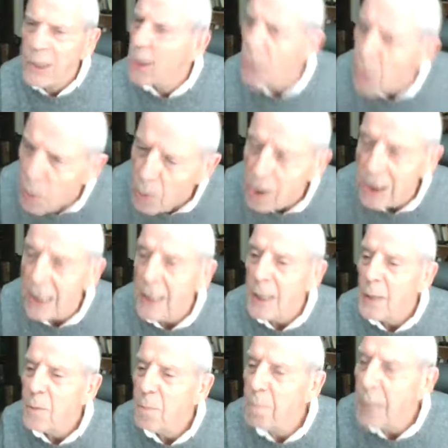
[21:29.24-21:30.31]
Truth
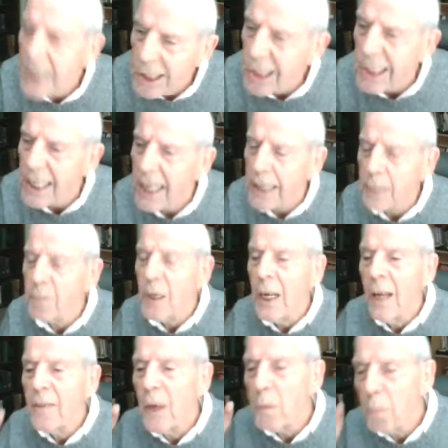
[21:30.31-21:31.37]
missing
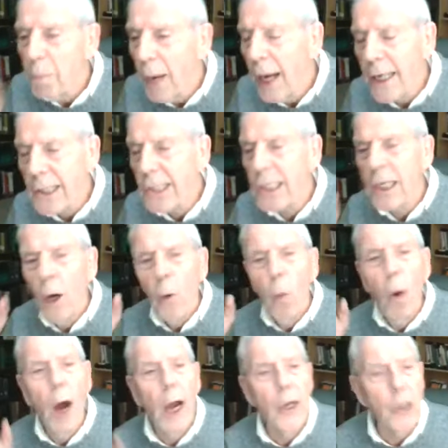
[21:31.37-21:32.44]
that makes
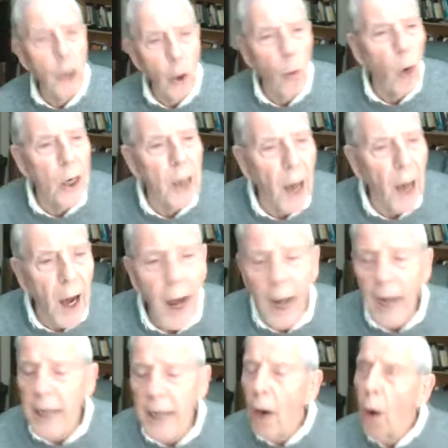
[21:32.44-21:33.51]
what you and
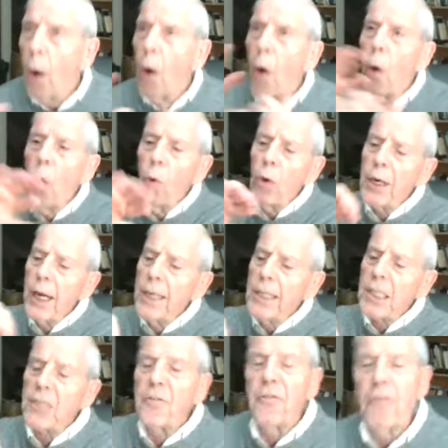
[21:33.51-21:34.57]
I hold as